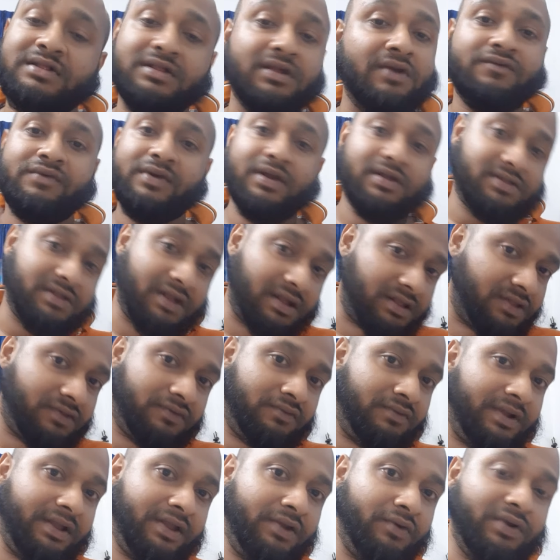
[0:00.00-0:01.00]
is the real success
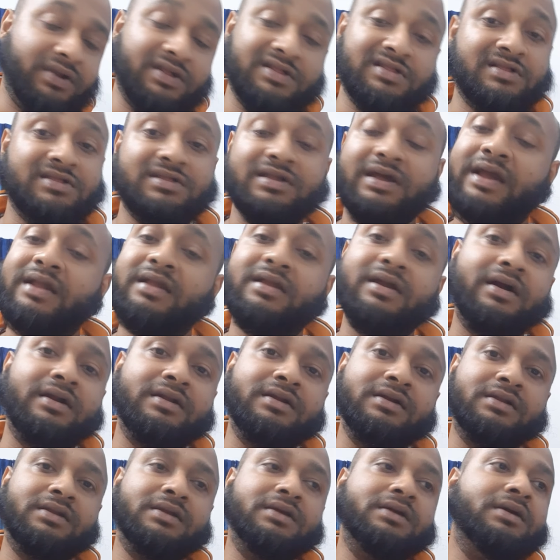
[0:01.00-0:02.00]
anyway. This is the
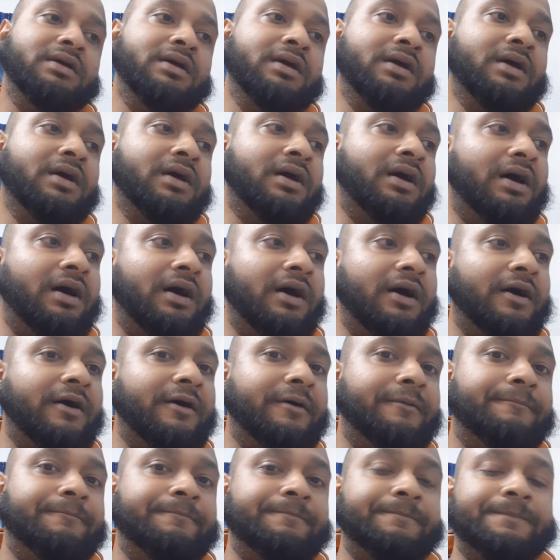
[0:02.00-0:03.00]
eternity.
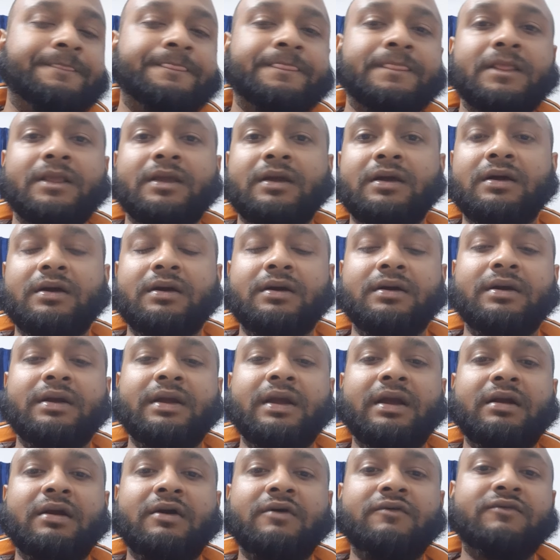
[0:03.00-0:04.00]

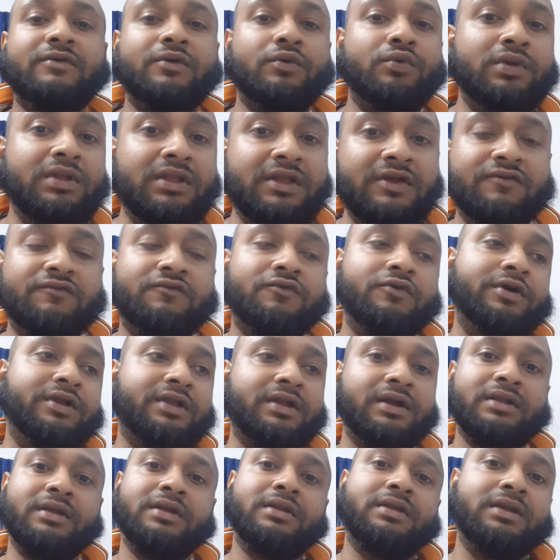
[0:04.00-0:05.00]
Hereafter, we live for
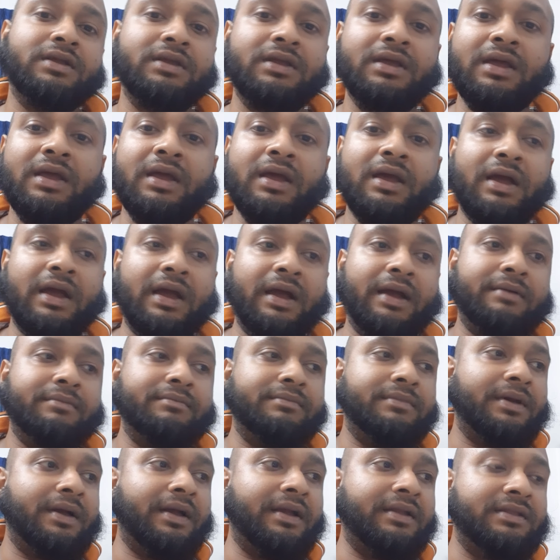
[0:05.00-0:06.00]
eternity.
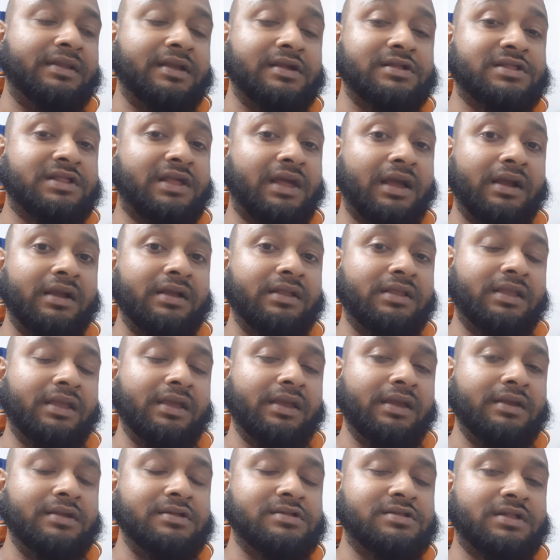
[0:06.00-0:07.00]
And the scary
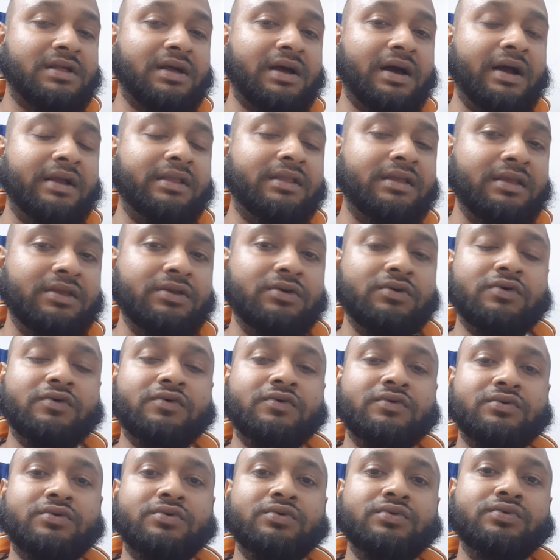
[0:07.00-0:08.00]
thing is, either you
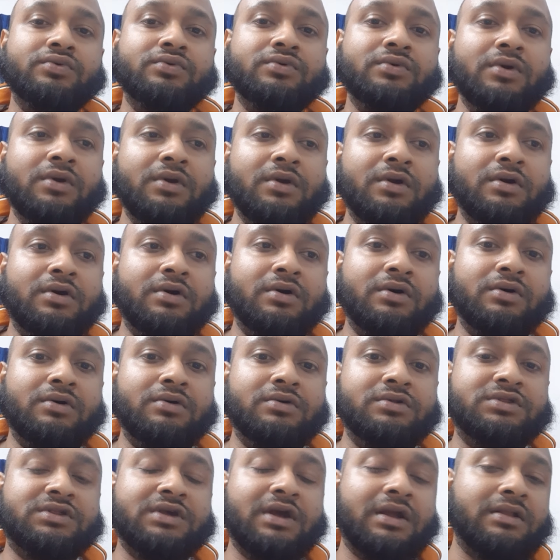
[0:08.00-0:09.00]
go to
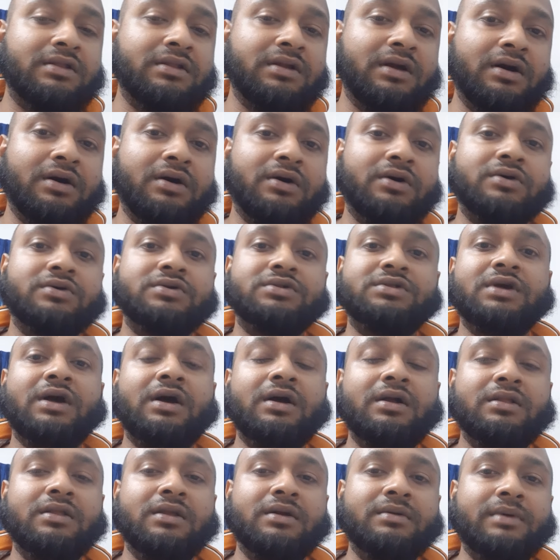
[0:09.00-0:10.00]
Jannah or
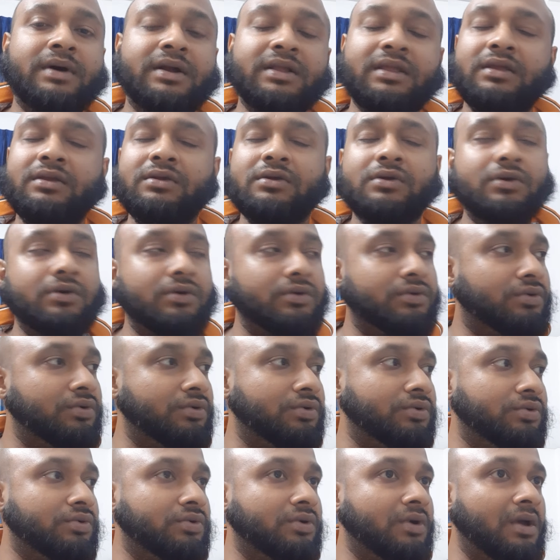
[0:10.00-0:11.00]
Jahannam. Either you go
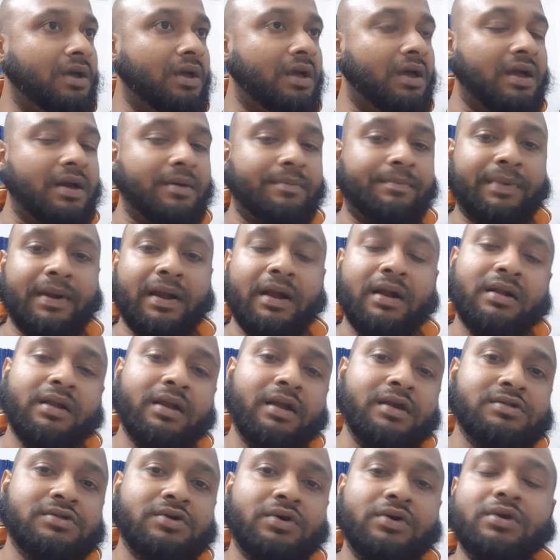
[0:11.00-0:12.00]
to a
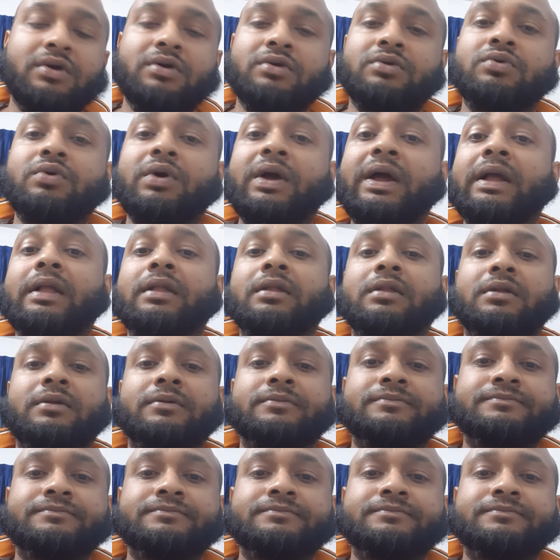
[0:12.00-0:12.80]
paradise, or you go to hell.